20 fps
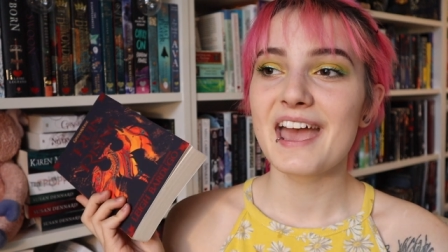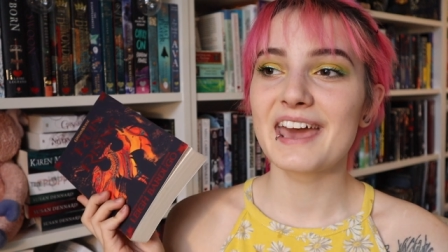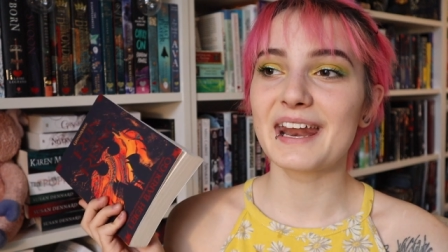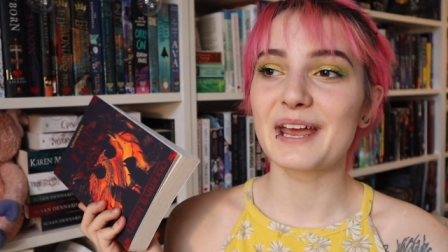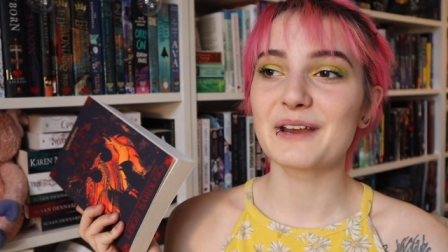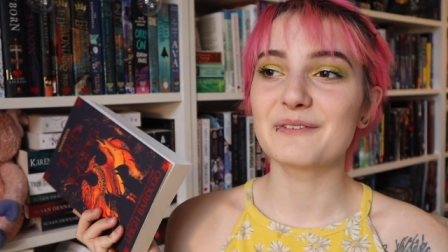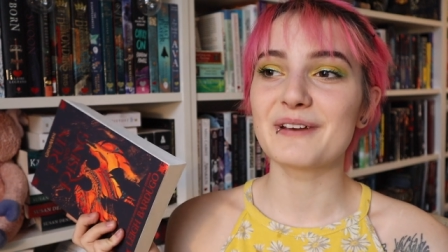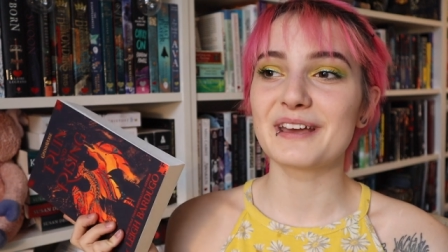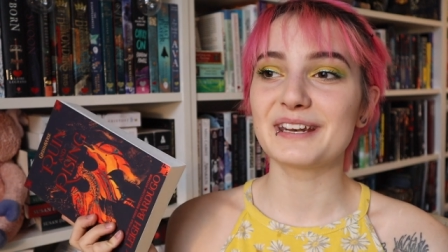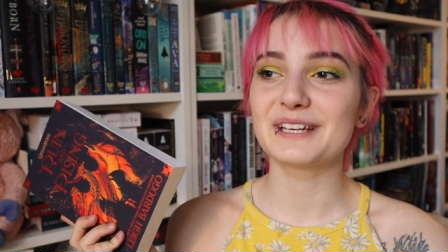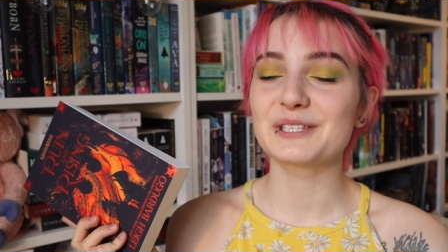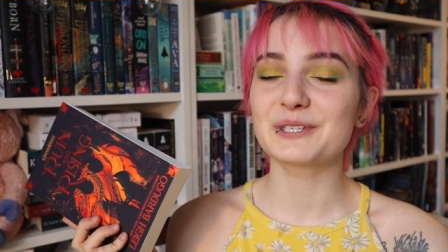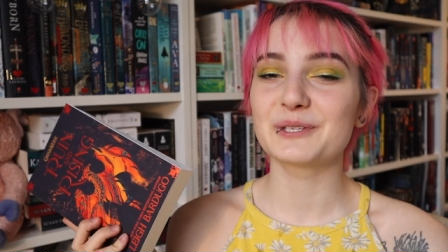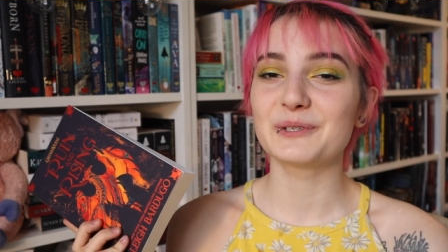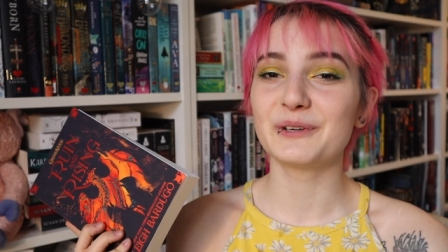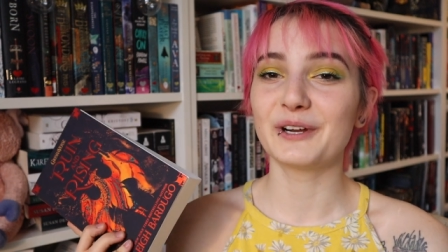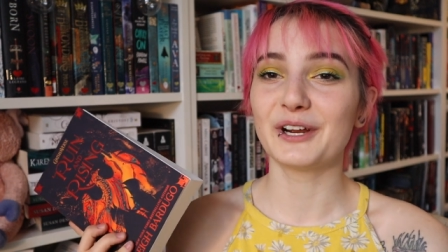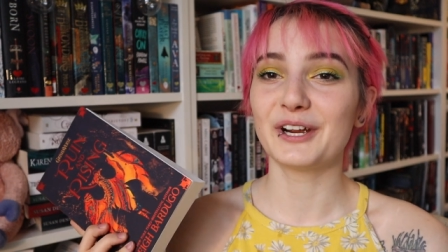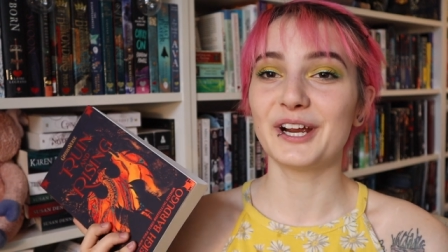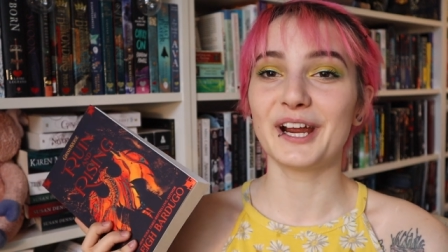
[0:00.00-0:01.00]
and I read it
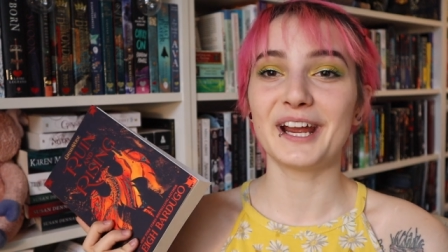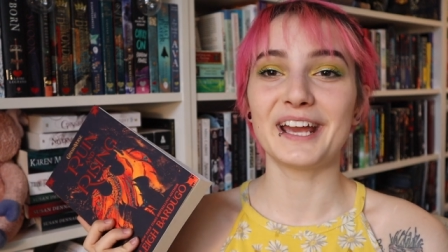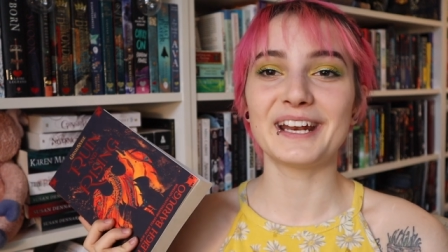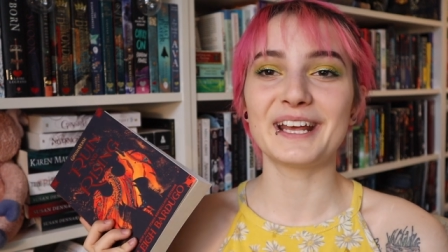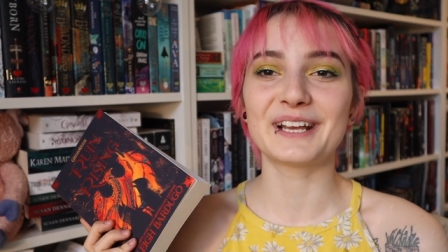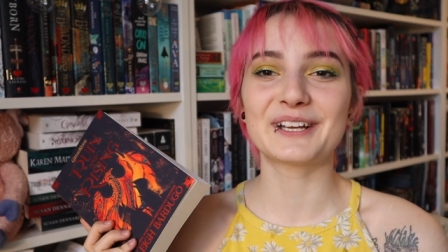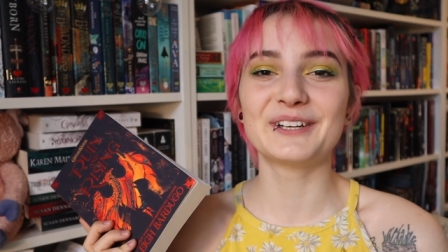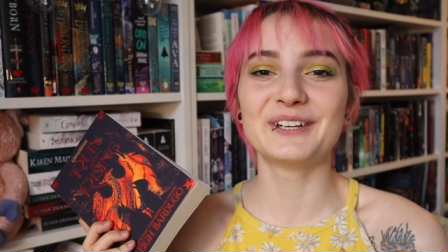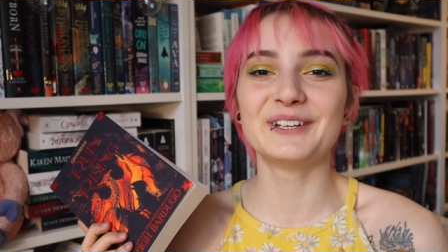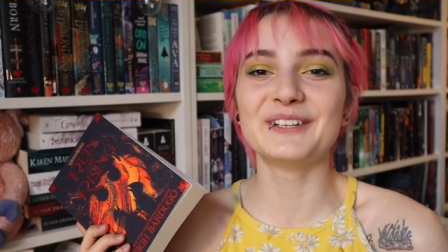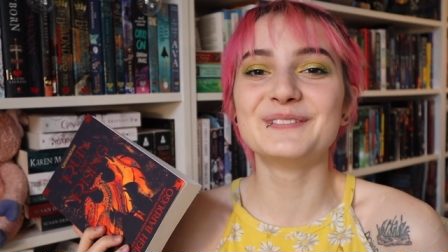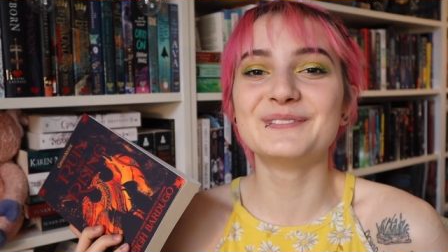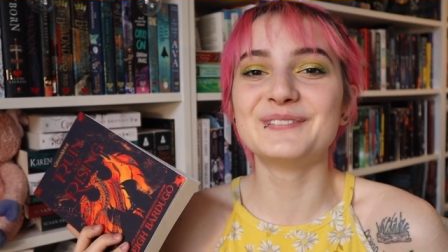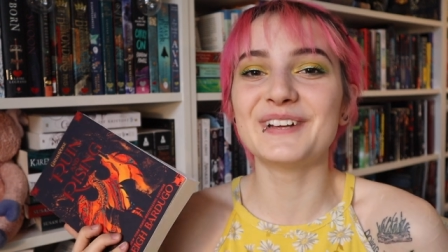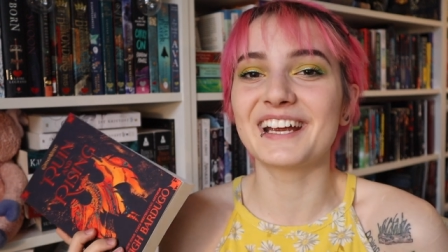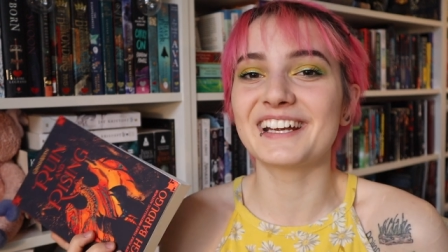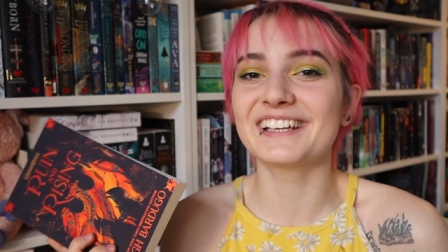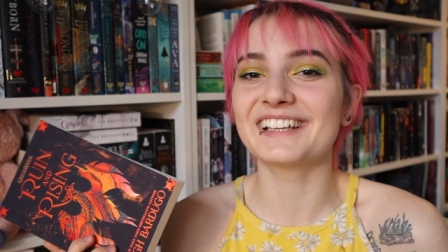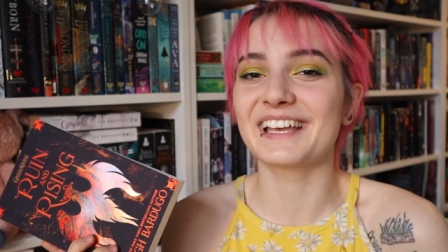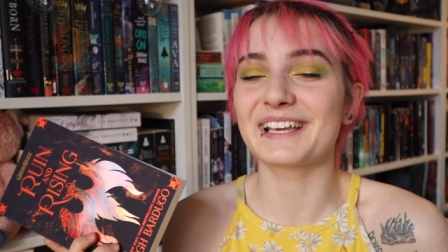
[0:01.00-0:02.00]
to her and I could
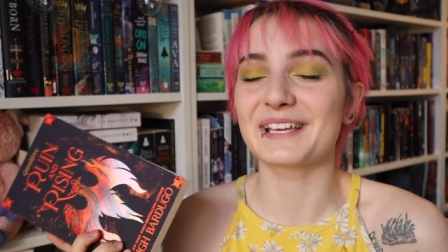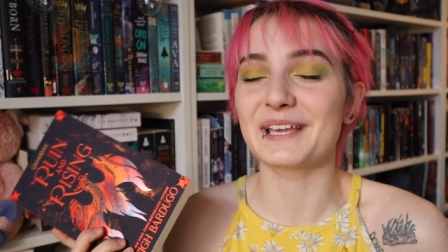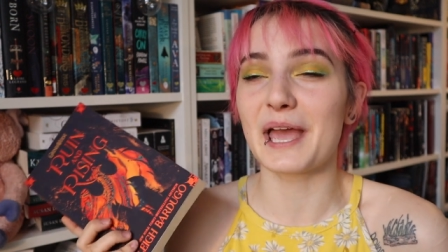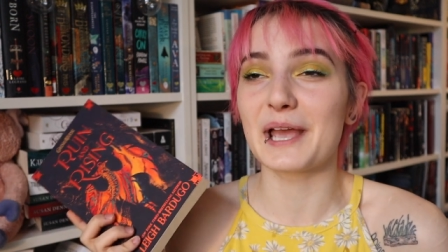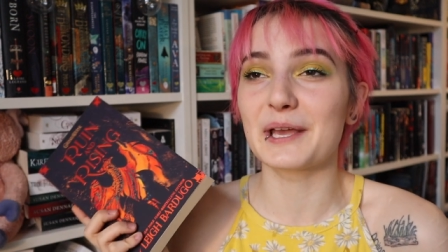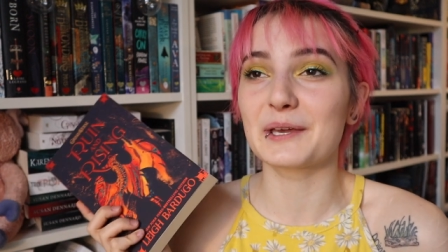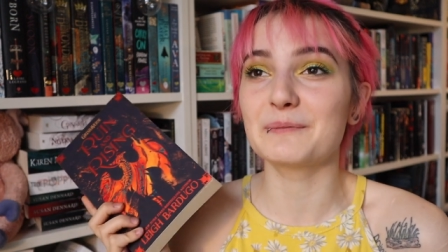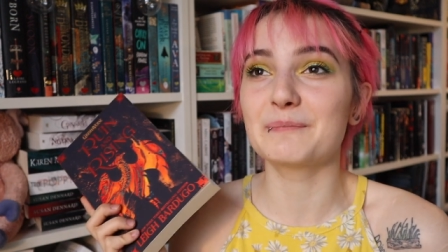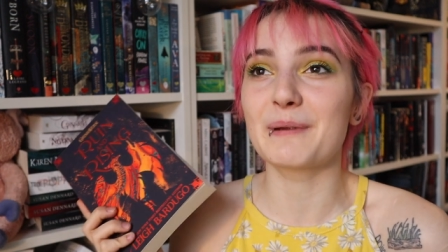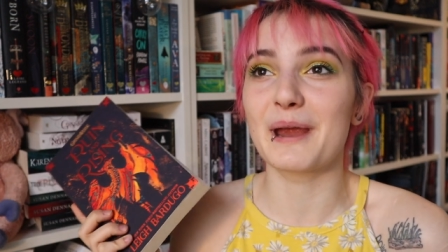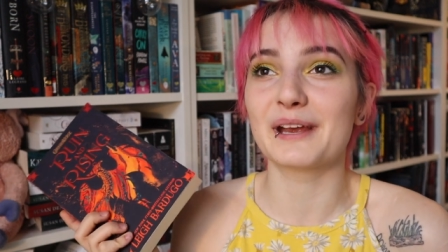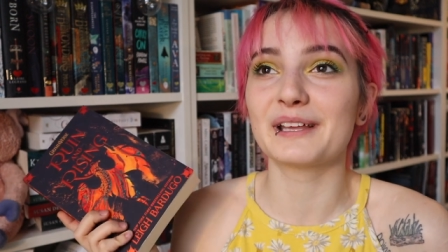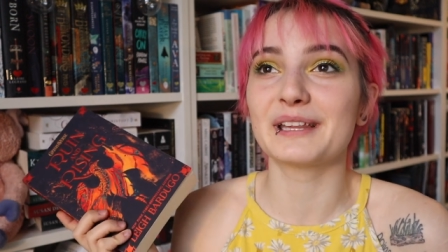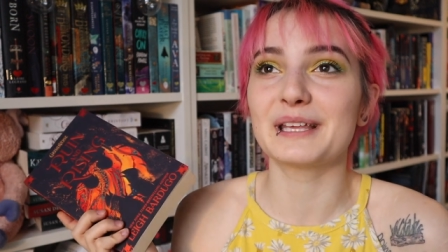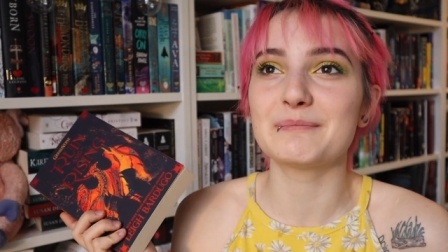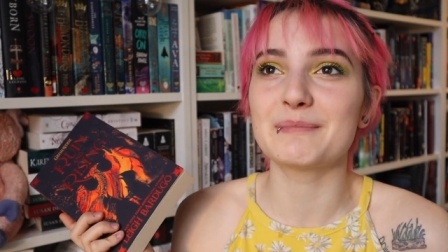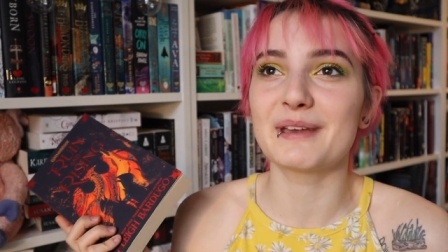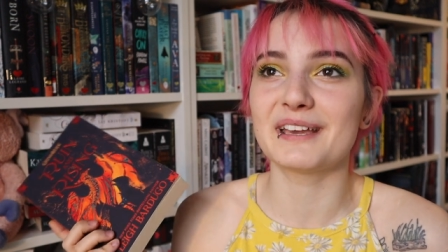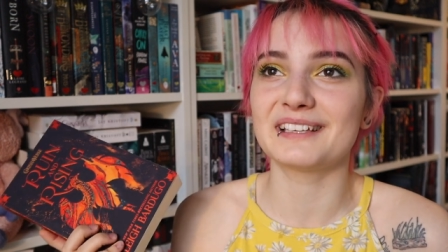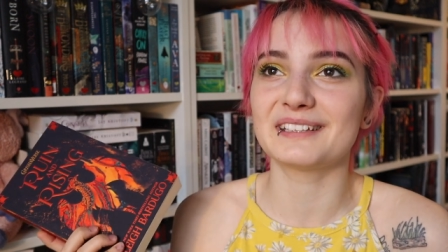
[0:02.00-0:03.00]
barely like I could
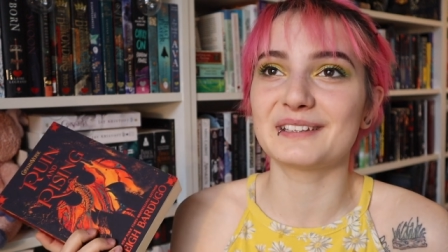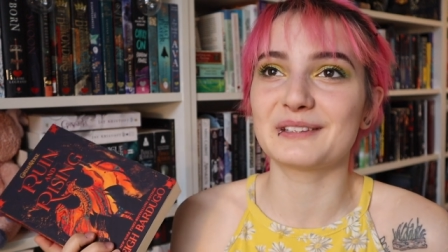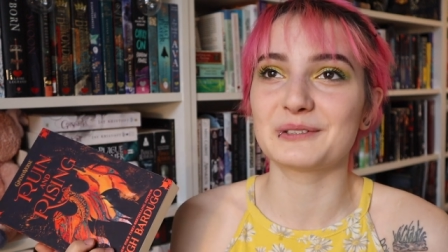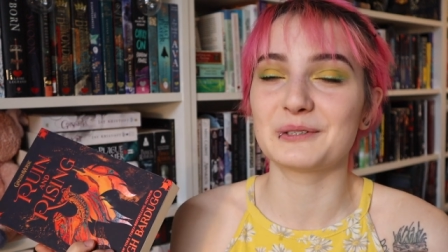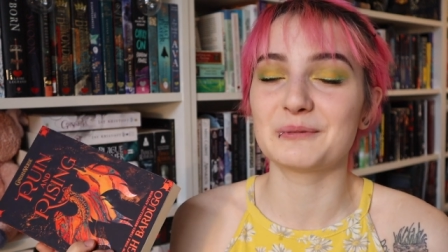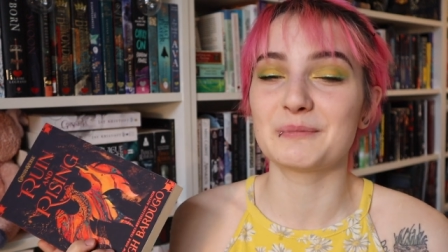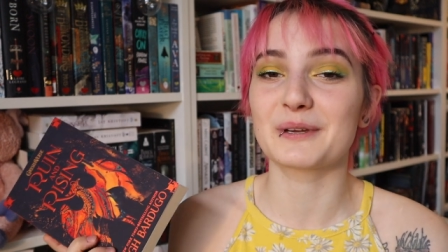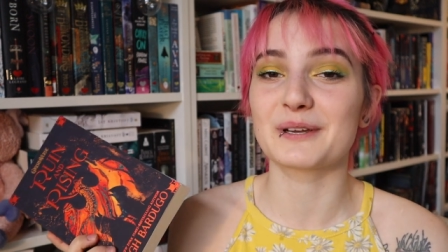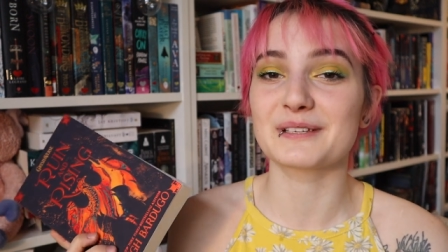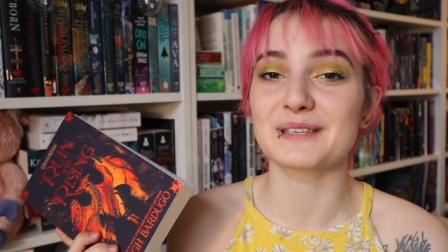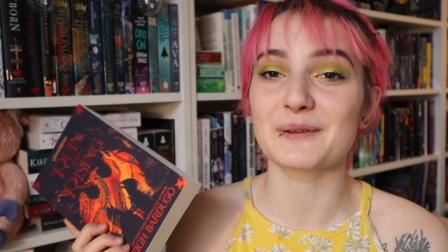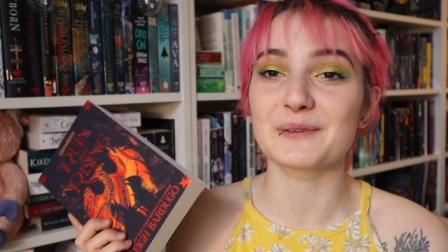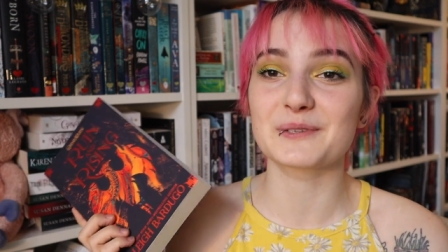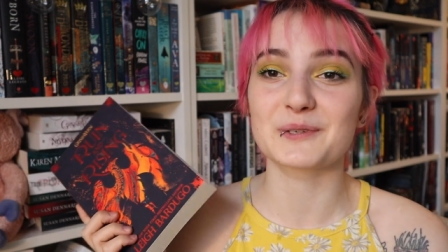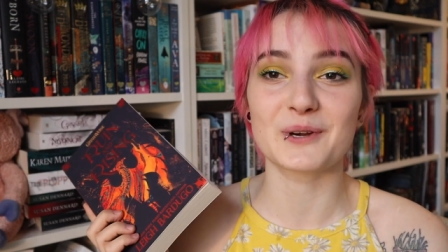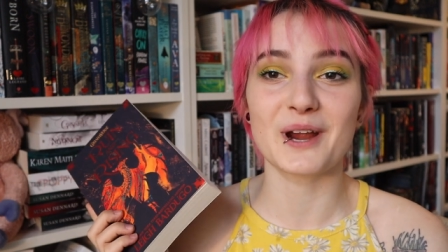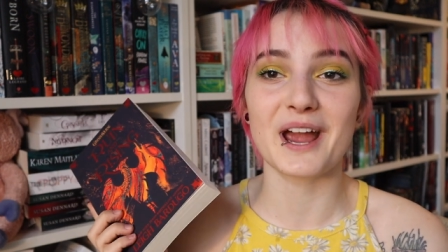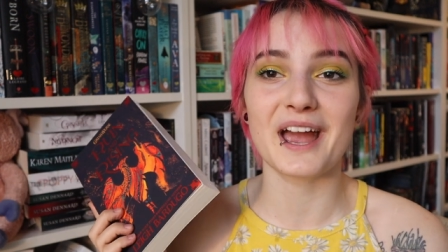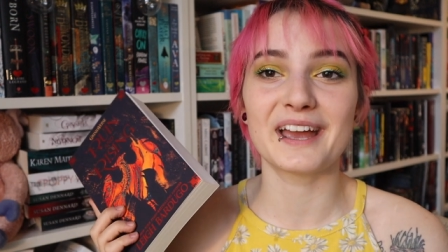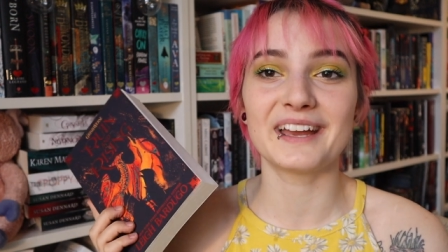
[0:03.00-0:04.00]
barely make it through because I was
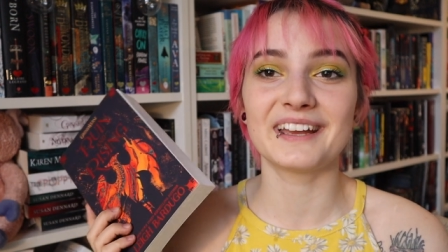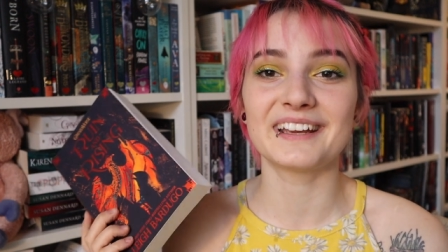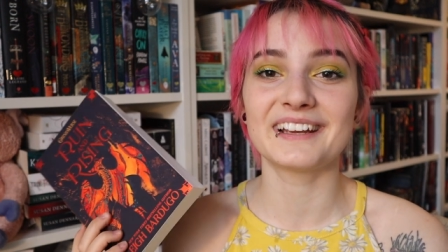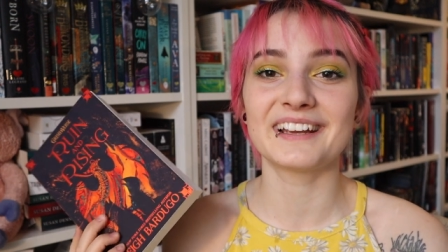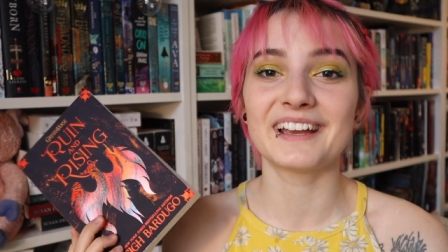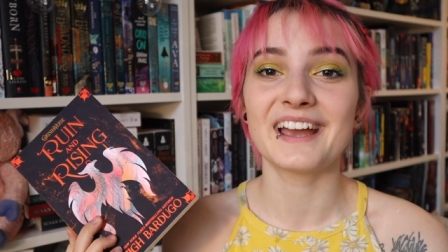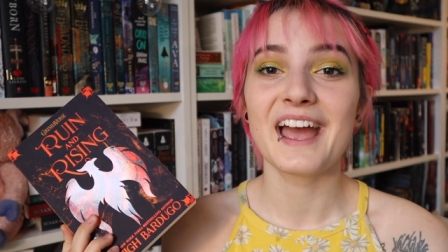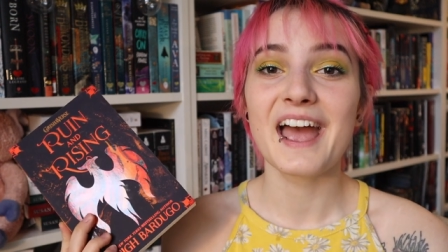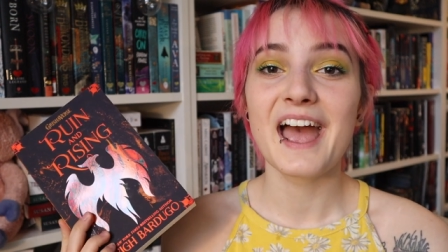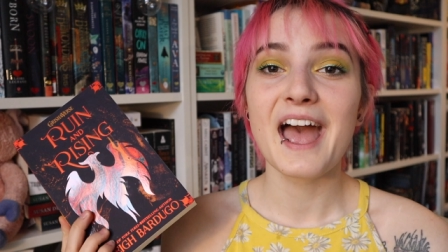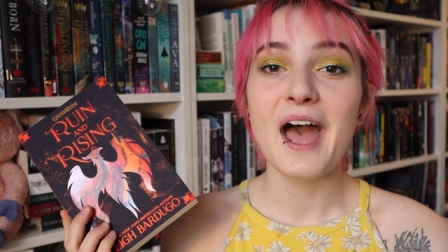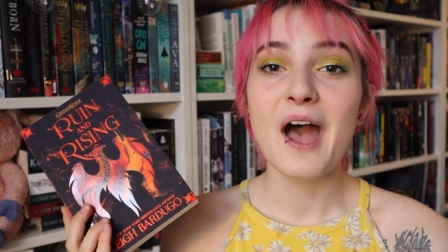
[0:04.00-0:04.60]
crying